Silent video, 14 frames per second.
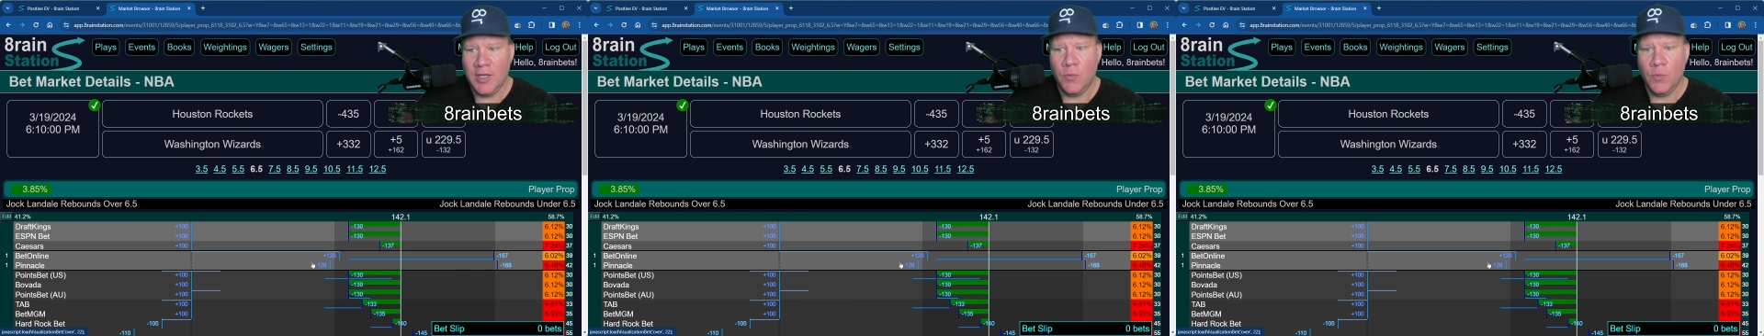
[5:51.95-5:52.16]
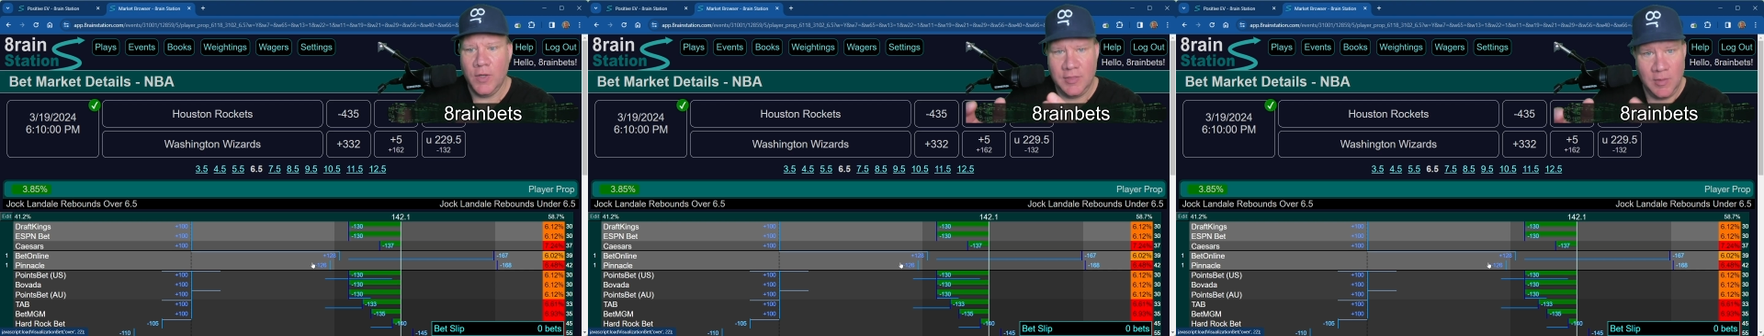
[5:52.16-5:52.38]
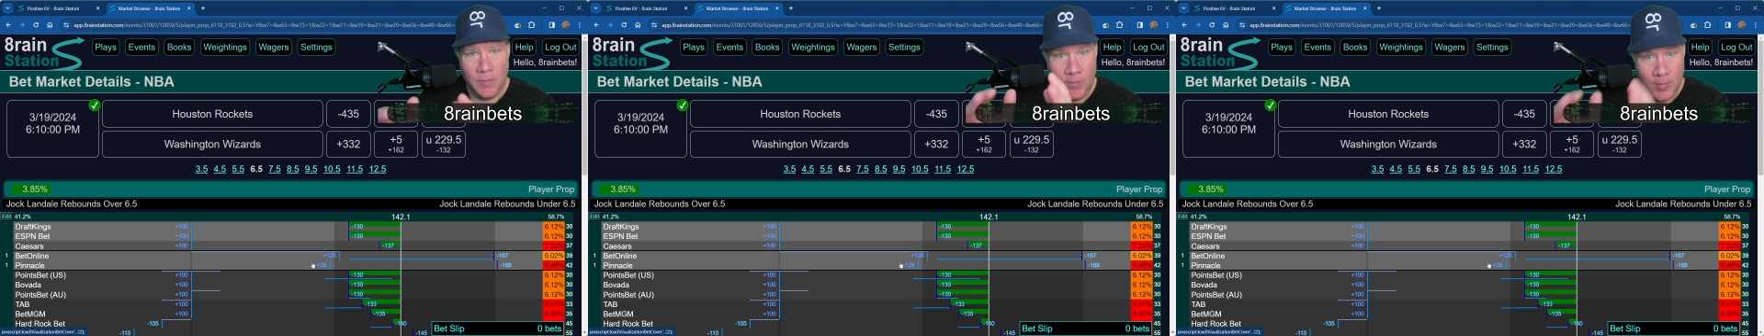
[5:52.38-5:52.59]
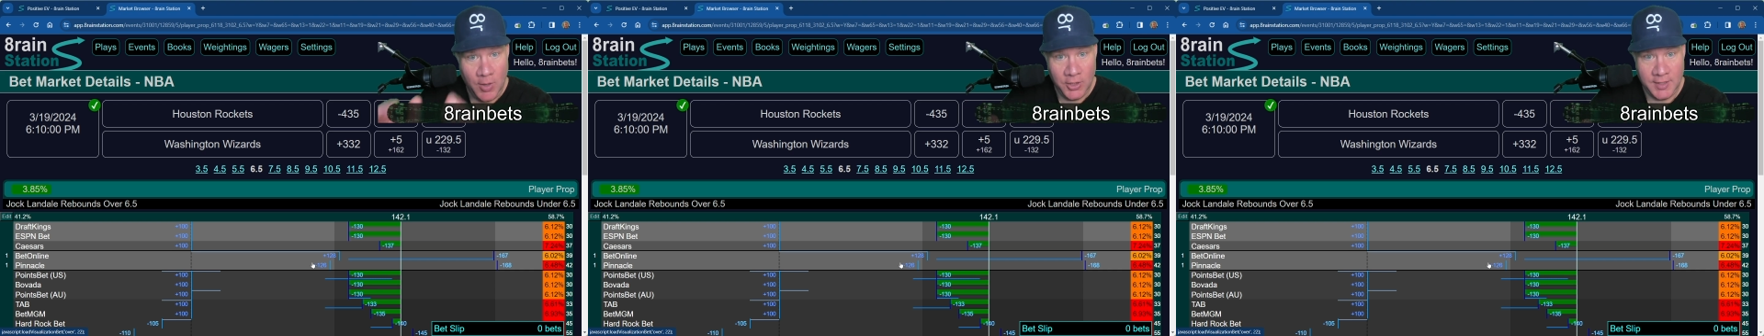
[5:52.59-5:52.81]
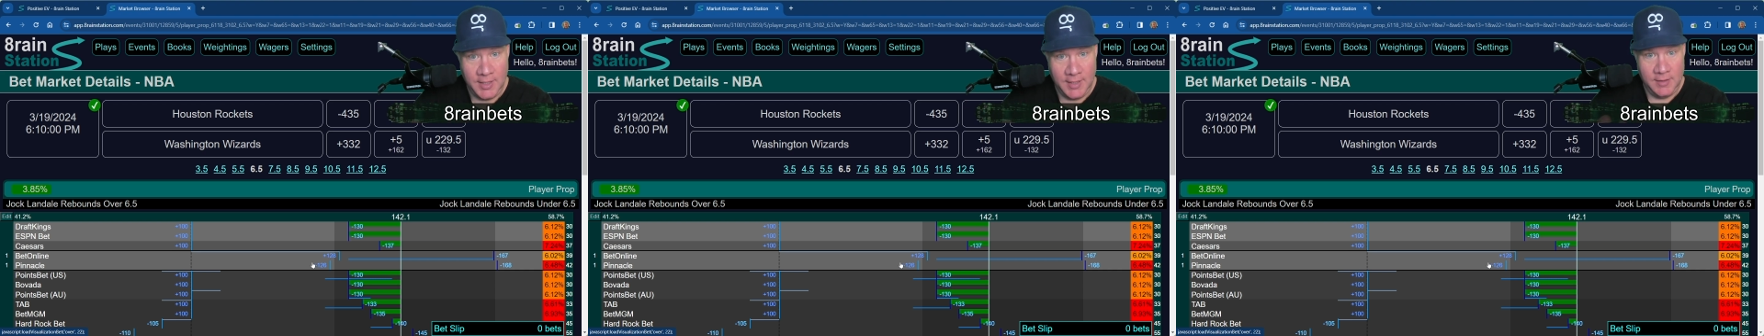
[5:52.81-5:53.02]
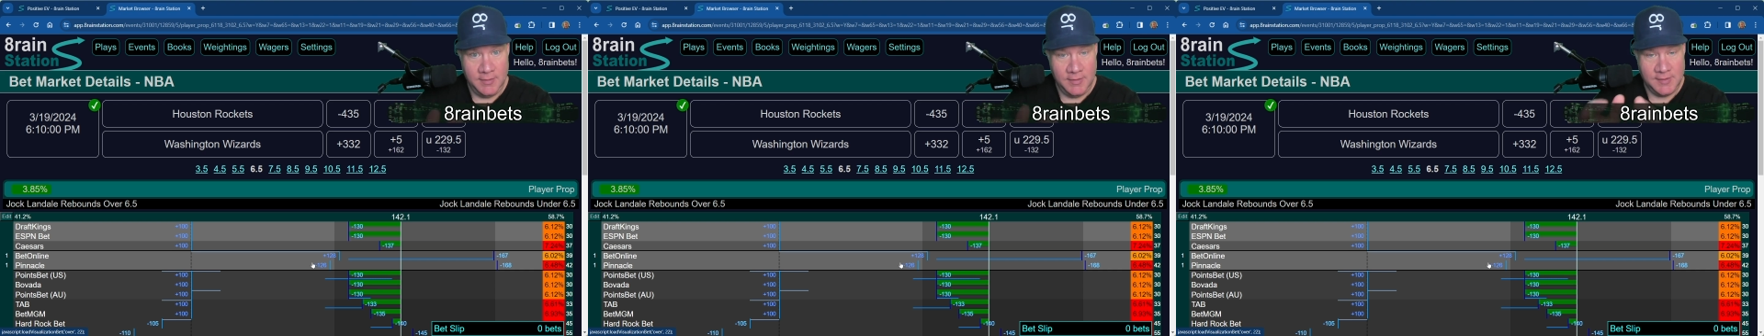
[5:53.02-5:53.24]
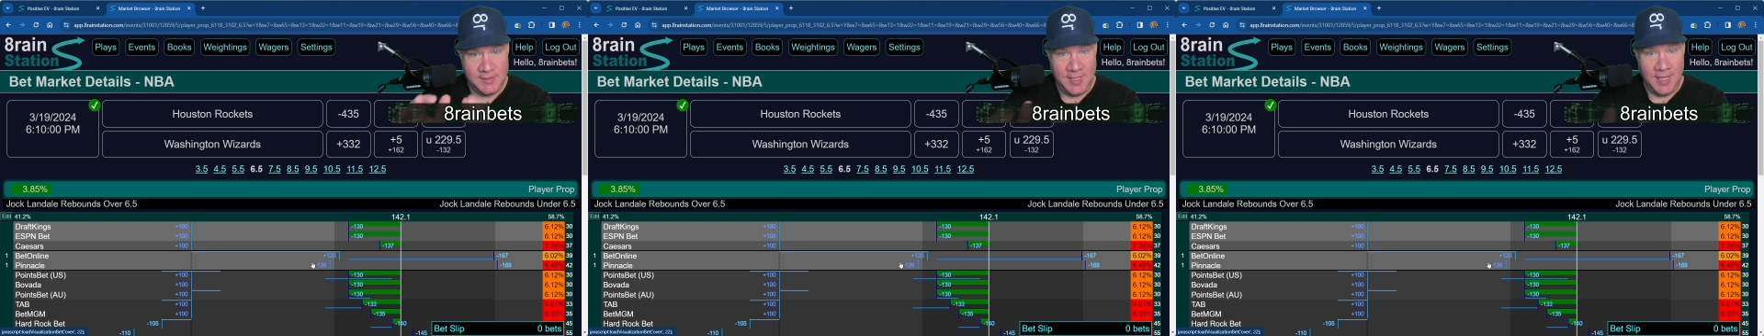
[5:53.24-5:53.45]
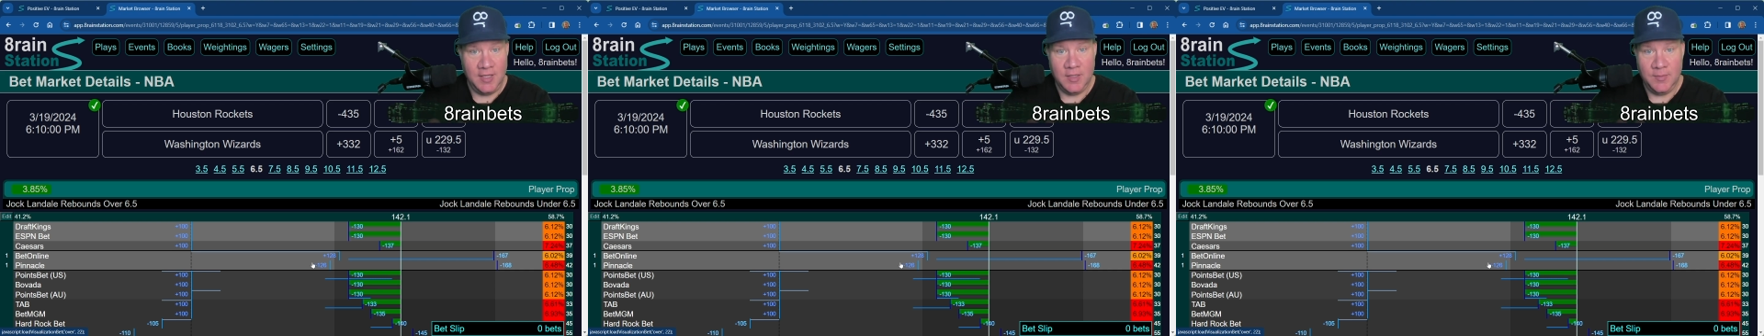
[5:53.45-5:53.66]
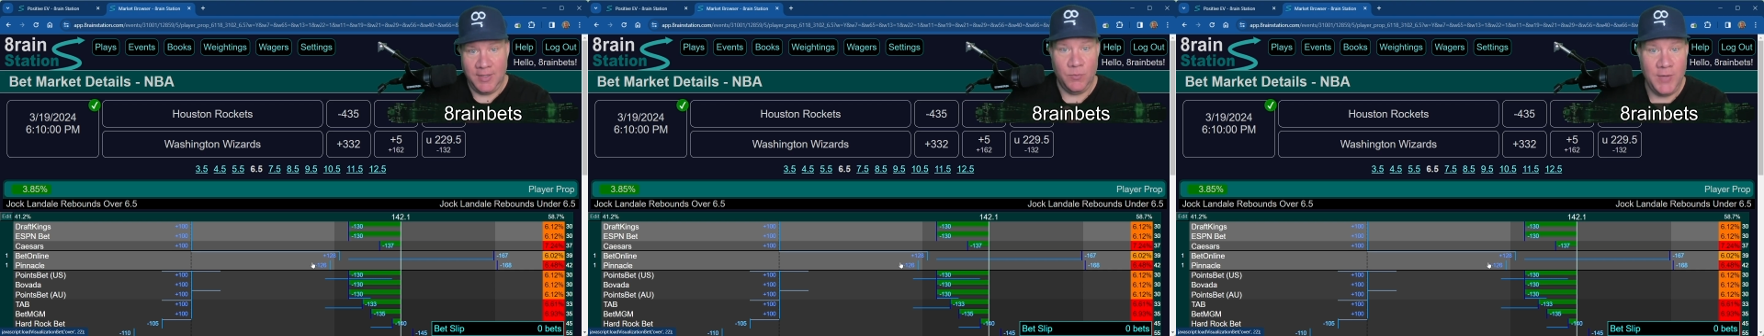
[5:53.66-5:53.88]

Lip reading: at what the market is telling me,